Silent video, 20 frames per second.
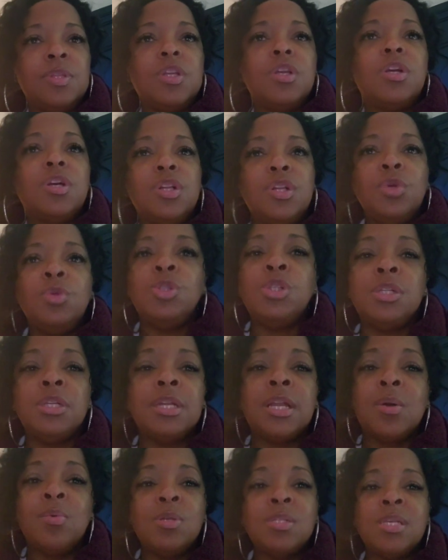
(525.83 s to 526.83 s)
conclusion
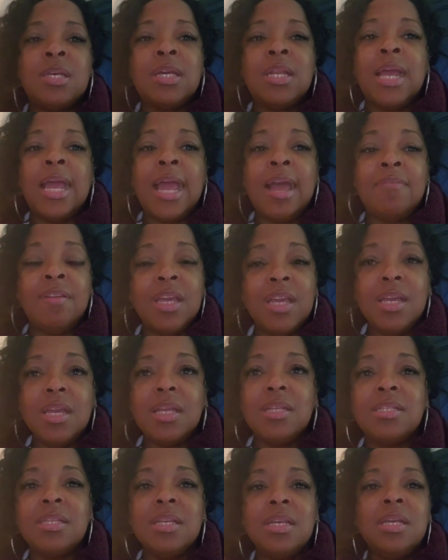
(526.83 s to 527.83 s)
that I wasn't going to have
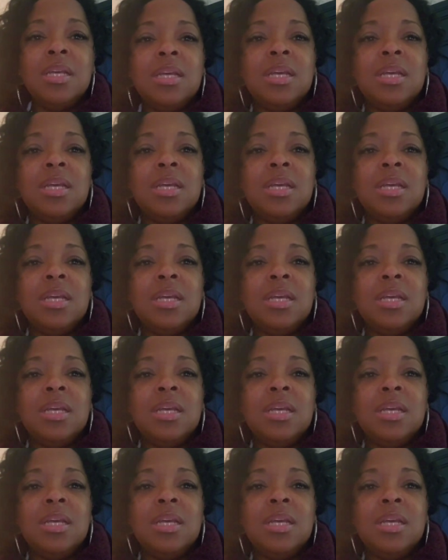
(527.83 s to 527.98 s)
kids,